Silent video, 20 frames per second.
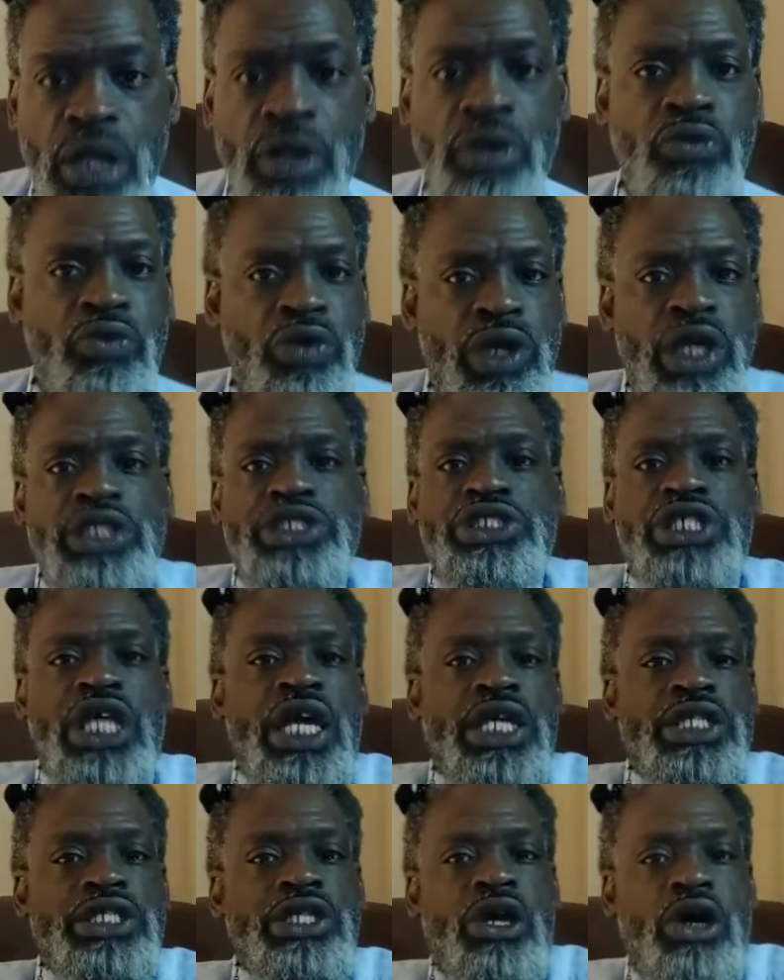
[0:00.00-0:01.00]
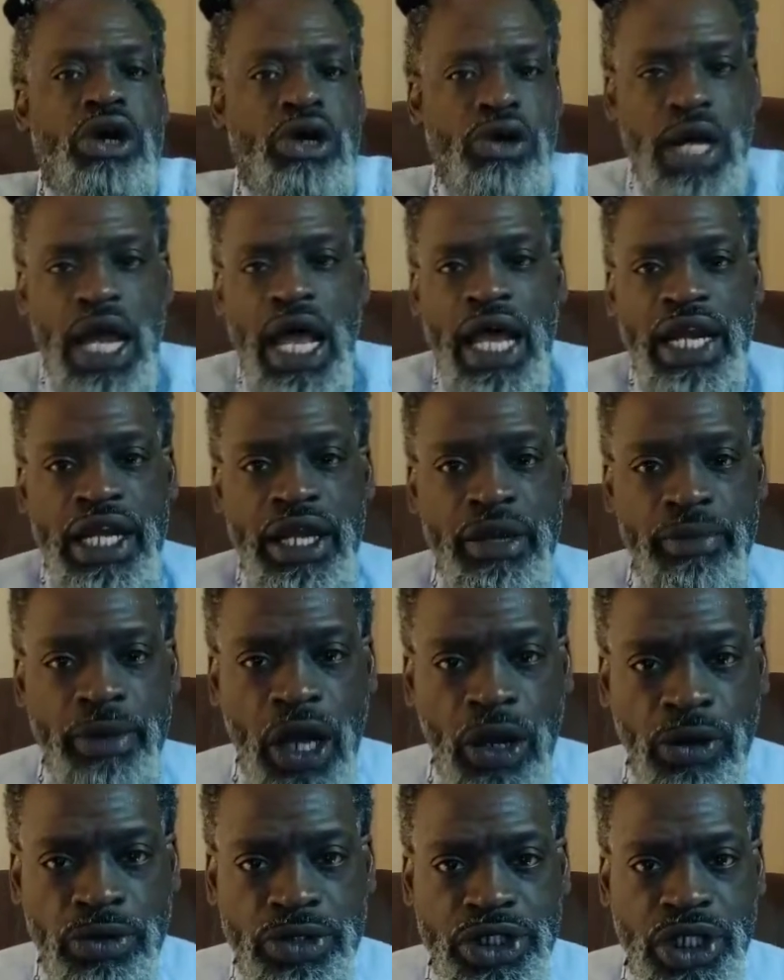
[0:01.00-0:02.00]
we change the whole goddamn
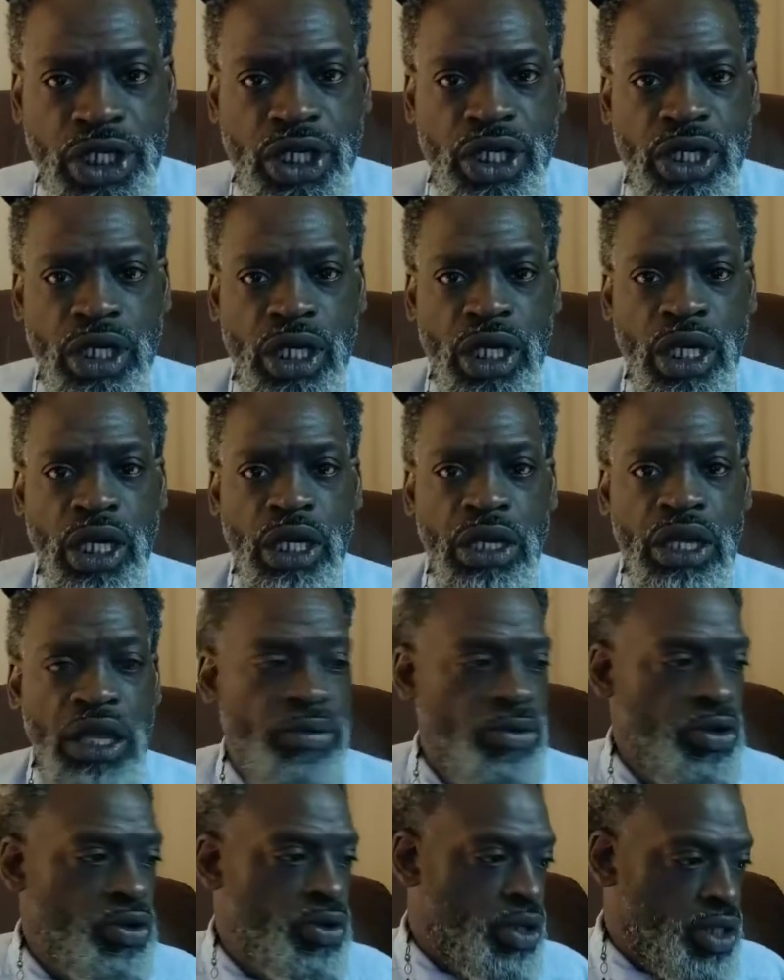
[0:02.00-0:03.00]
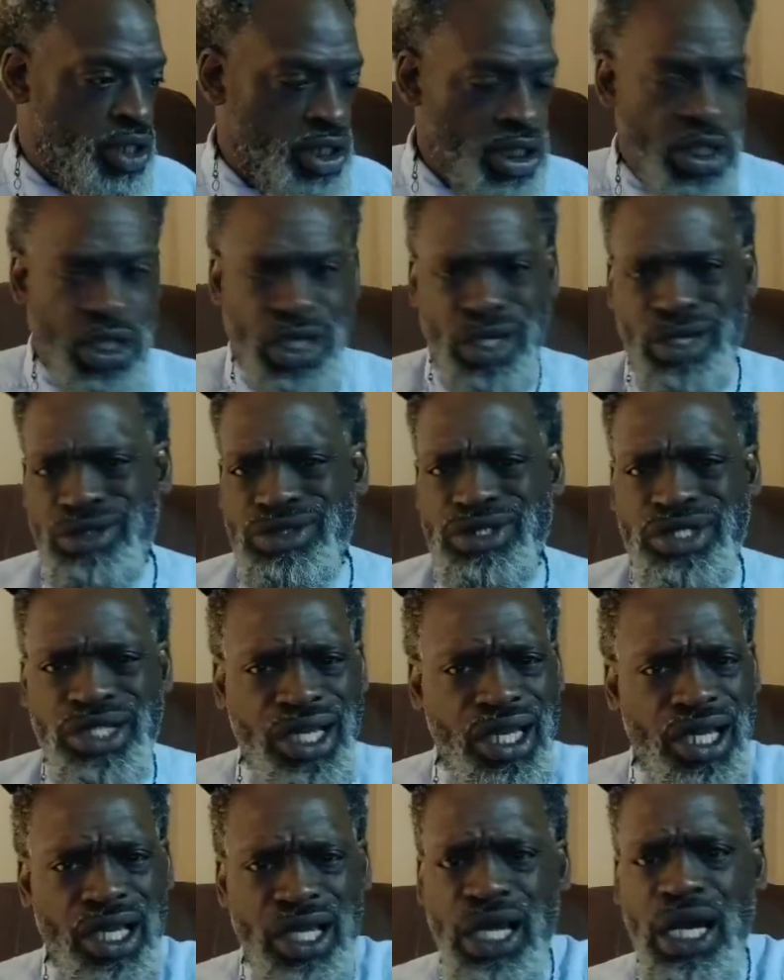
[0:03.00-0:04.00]
culture. If you know
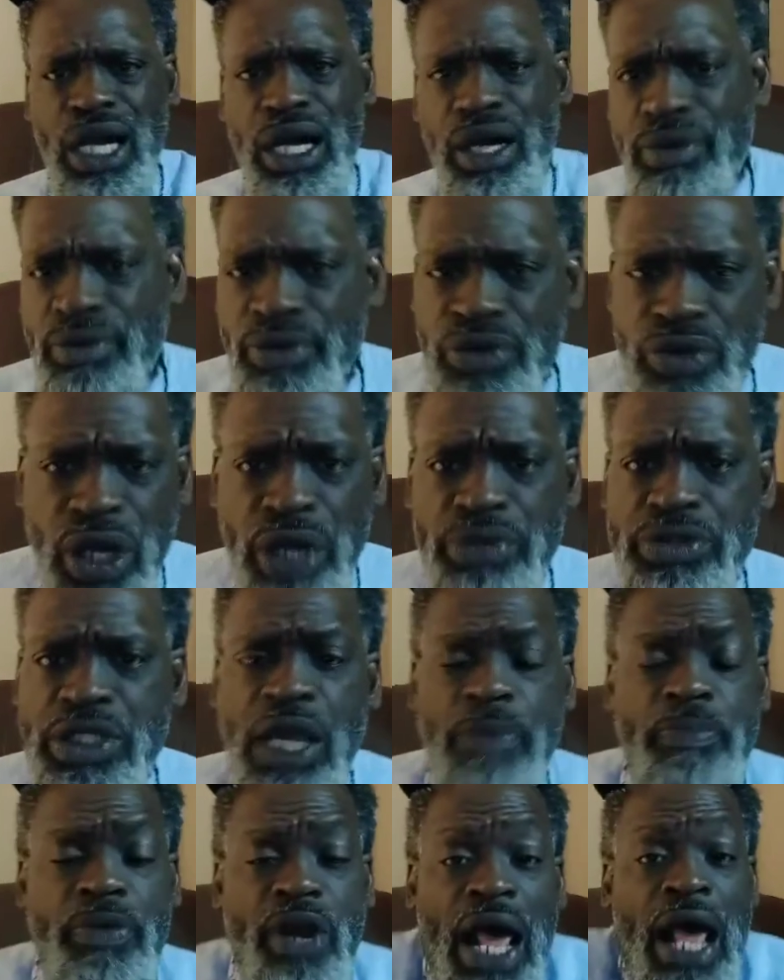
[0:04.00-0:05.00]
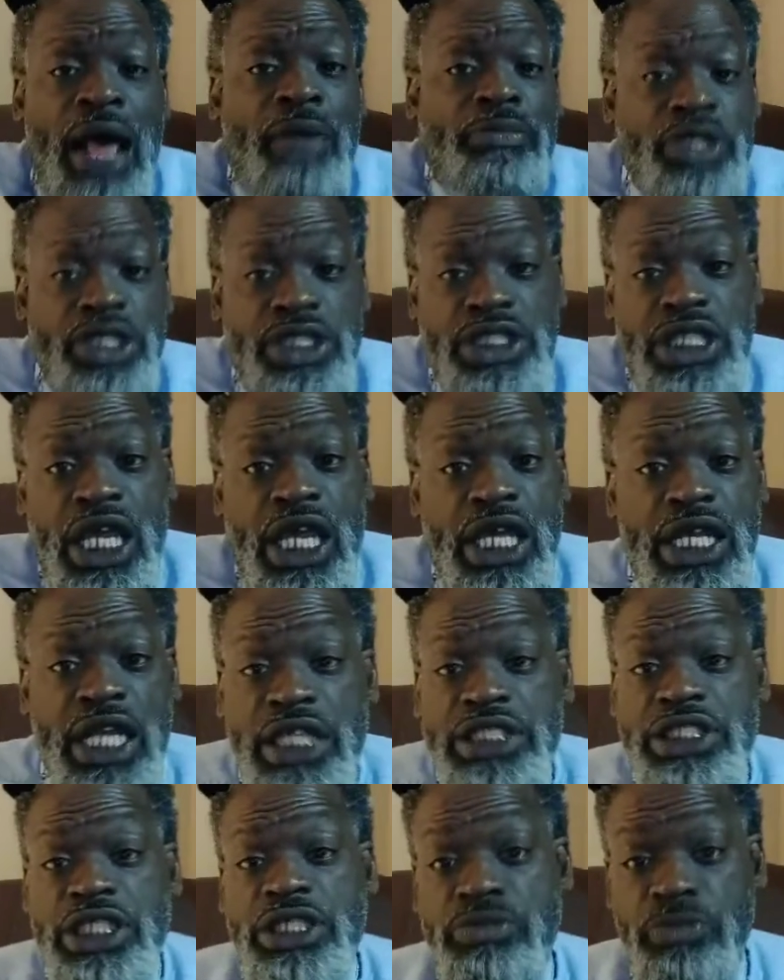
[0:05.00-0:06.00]
what I'm saying? But I'm just saying.
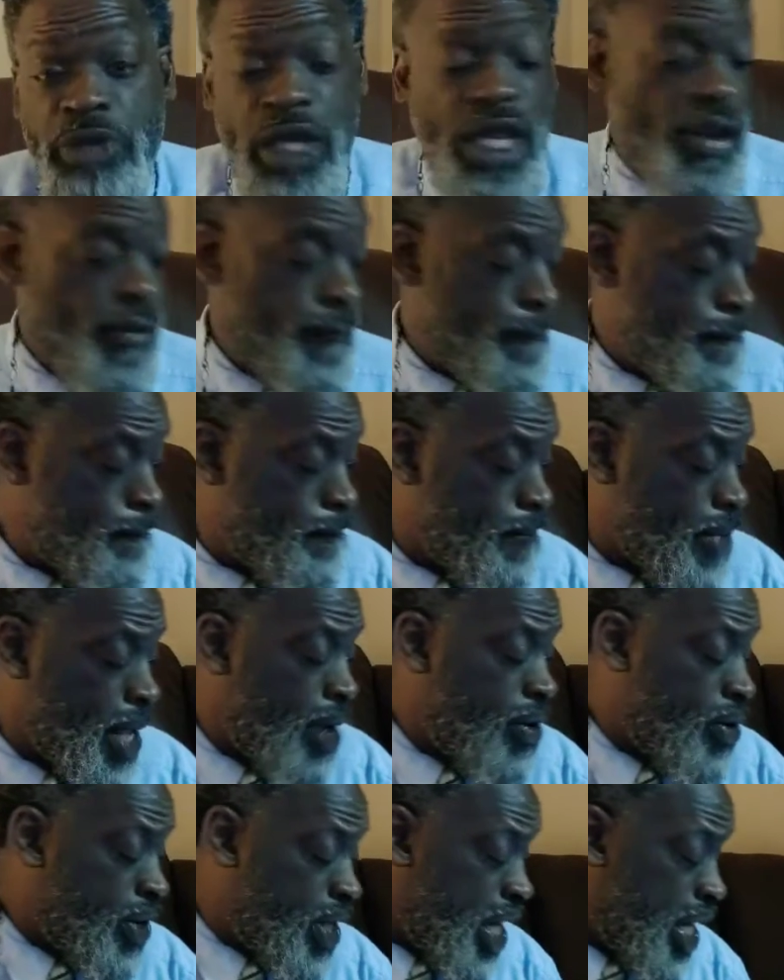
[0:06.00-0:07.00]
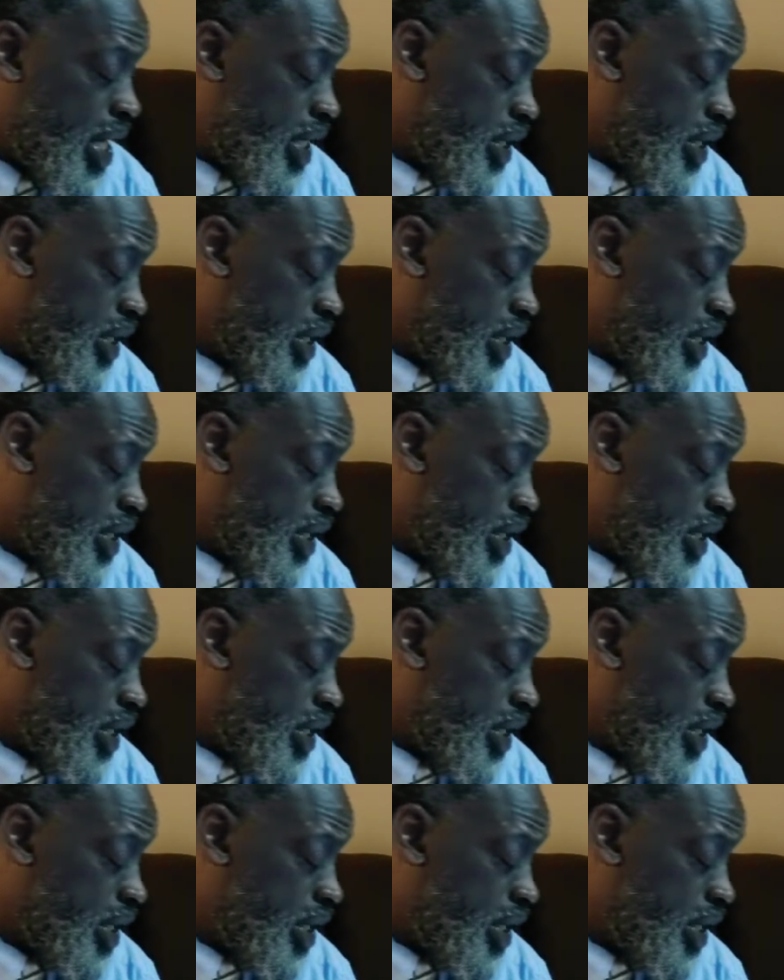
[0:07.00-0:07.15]
Okay.